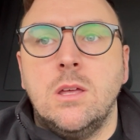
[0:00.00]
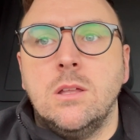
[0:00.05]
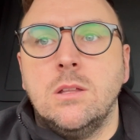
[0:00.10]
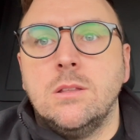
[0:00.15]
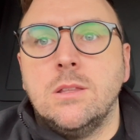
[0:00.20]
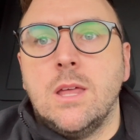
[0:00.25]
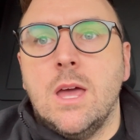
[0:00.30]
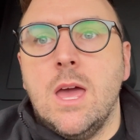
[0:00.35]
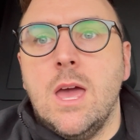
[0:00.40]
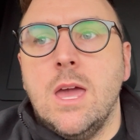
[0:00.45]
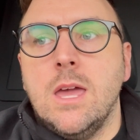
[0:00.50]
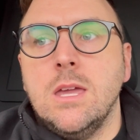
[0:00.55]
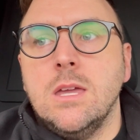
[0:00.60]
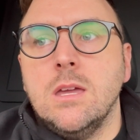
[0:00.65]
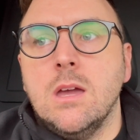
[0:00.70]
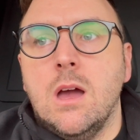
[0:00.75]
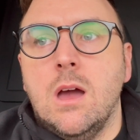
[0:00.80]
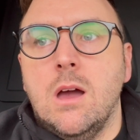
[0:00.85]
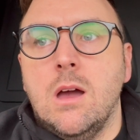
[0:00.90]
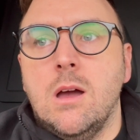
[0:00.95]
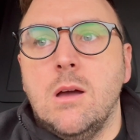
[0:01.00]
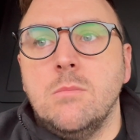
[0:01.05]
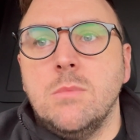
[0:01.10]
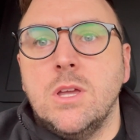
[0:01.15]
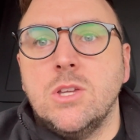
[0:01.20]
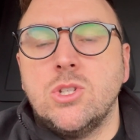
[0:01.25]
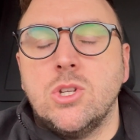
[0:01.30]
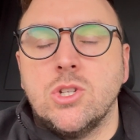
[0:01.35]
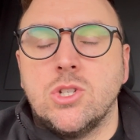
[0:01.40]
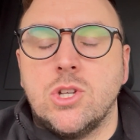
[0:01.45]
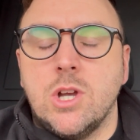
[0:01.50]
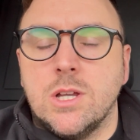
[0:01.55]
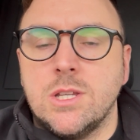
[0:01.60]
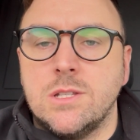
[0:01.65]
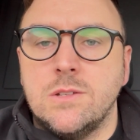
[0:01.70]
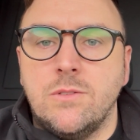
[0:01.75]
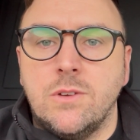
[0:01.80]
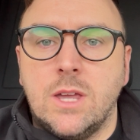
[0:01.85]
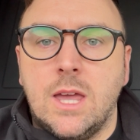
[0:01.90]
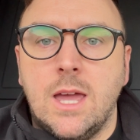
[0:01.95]
it's just
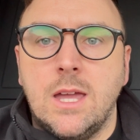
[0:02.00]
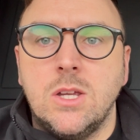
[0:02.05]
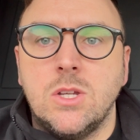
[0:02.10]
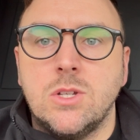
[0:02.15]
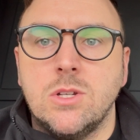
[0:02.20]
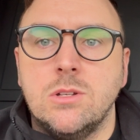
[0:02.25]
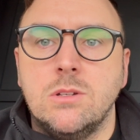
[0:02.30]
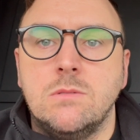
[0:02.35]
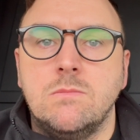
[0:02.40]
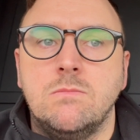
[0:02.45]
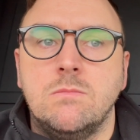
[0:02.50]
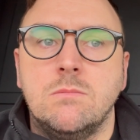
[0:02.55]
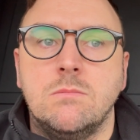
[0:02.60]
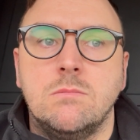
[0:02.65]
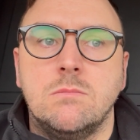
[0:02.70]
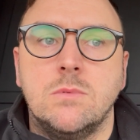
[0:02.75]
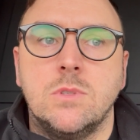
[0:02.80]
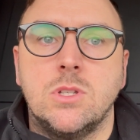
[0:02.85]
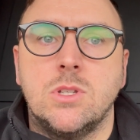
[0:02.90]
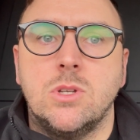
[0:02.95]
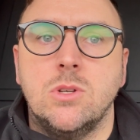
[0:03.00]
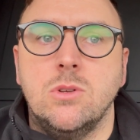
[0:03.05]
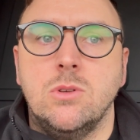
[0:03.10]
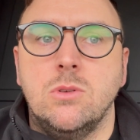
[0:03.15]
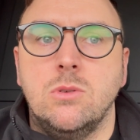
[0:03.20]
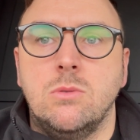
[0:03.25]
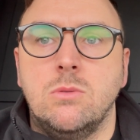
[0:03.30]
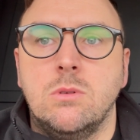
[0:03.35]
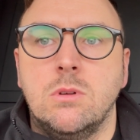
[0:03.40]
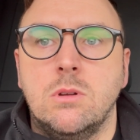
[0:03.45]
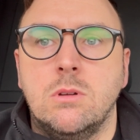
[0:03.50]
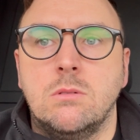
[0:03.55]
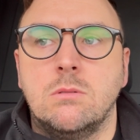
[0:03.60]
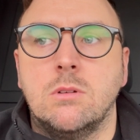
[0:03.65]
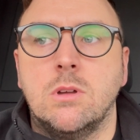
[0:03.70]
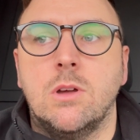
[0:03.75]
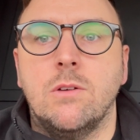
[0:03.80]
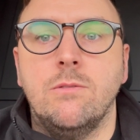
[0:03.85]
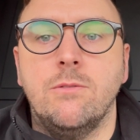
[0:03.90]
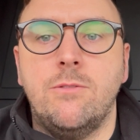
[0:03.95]
justification to
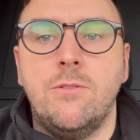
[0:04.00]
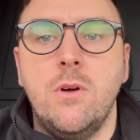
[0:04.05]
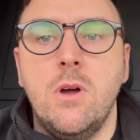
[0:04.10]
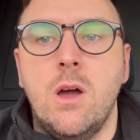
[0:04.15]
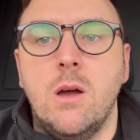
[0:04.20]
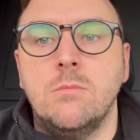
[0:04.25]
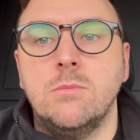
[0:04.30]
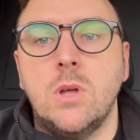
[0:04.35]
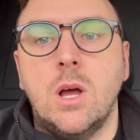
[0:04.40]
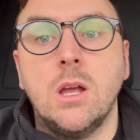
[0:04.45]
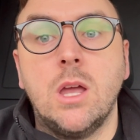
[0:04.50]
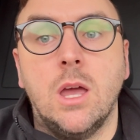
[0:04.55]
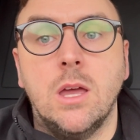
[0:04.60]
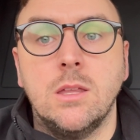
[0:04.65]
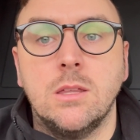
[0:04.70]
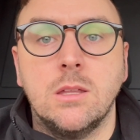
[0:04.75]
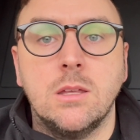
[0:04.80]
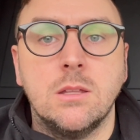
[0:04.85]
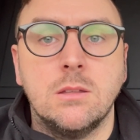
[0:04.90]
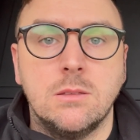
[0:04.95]
confirm, okay,